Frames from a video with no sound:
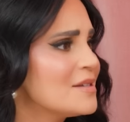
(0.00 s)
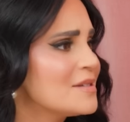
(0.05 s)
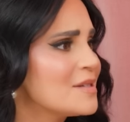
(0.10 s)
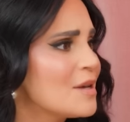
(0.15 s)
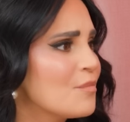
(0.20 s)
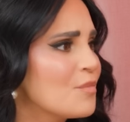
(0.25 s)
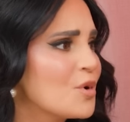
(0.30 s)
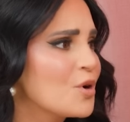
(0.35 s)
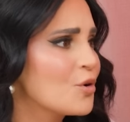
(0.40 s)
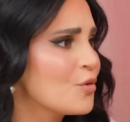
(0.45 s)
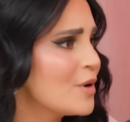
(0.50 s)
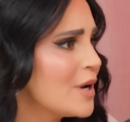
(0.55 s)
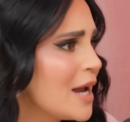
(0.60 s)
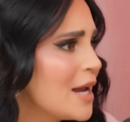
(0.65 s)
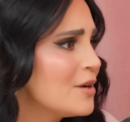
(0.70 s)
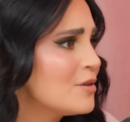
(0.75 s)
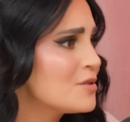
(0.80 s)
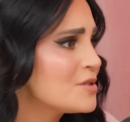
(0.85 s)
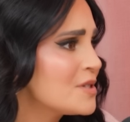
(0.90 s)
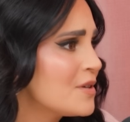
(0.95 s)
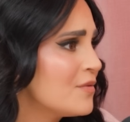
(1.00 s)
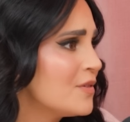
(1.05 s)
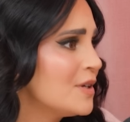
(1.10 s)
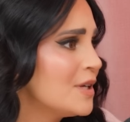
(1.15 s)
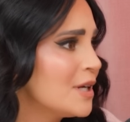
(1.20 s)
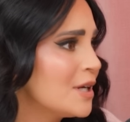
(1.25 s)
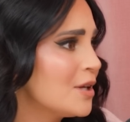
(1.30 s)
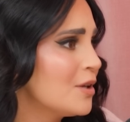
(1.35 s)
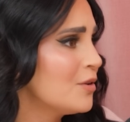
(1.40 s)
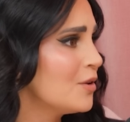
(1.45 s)
some creators of a
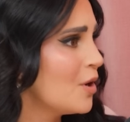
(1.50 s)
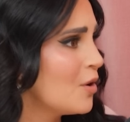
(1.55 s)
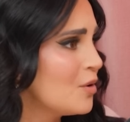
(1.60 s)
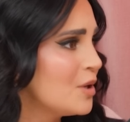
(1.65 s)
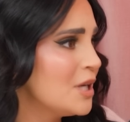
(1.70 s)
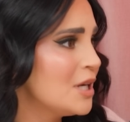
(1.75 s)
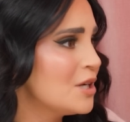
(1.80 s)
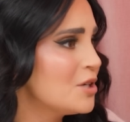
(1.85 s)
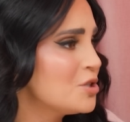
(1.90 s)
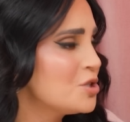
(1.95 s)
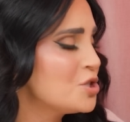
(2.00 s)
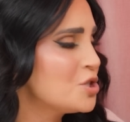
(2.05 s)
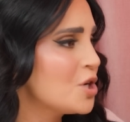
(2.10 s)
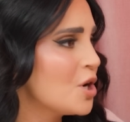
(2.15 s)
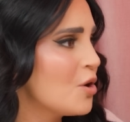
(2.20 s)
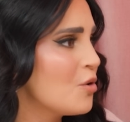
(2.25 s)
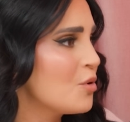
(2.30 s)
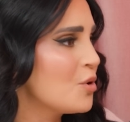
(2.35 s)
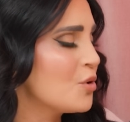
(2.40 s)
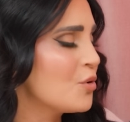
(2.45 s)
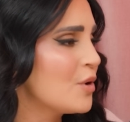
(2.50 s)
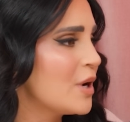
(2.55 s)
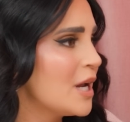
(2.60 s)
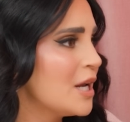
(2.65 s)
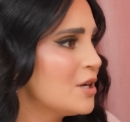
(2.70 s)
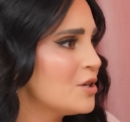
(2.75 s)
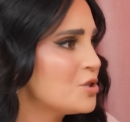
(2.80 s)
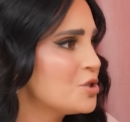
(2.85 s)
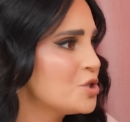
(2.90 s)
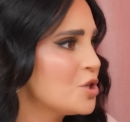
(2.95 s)
Nickelodeon show
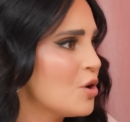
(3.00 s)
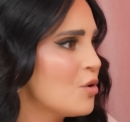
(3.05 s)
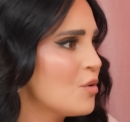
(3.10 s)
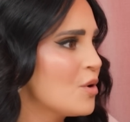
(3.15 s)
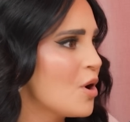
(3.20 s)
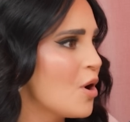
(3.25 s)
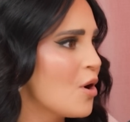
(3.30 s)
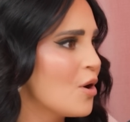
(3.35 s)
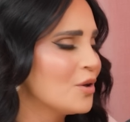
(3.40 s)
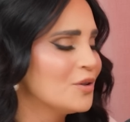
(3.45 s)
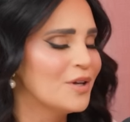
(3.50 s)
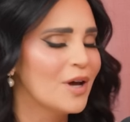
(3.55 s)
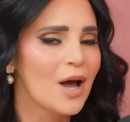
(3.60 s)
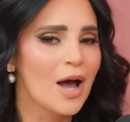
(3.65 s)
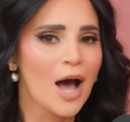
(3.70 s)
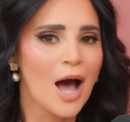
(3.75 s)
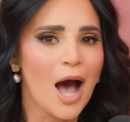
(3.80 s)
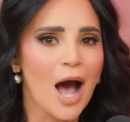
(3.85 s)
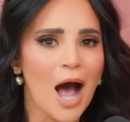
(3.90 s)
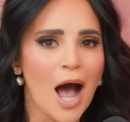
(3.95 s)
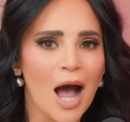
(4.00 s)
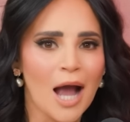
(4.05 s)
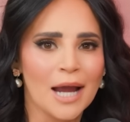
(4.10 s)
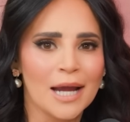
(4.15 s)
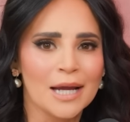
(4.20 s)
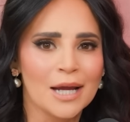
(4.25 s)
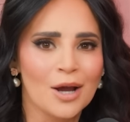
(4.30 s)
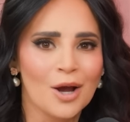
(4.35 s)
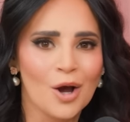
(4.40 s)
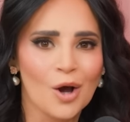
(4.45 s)
create a show called
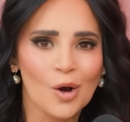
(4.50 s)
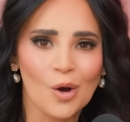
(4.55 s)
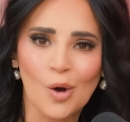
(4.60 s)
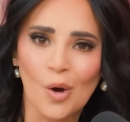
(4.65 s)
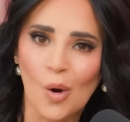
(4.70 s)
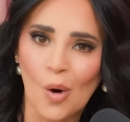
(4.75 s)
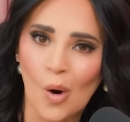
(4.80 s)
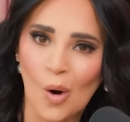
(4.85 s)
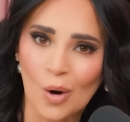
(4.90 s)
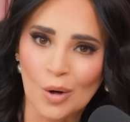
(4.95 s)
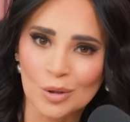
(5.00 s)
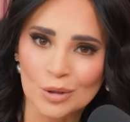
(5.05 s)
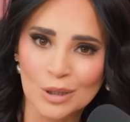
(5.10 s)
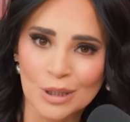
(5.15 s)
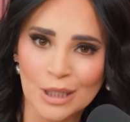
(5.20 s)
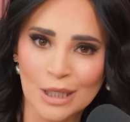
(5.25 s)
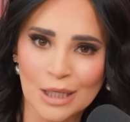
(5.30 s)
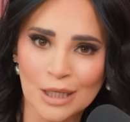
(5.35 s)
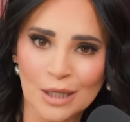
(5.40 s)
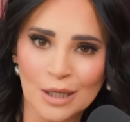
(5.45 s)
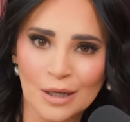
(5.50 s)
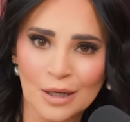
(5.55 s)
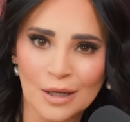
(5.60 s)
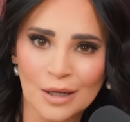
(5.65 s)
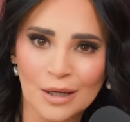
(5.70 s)
iCarly.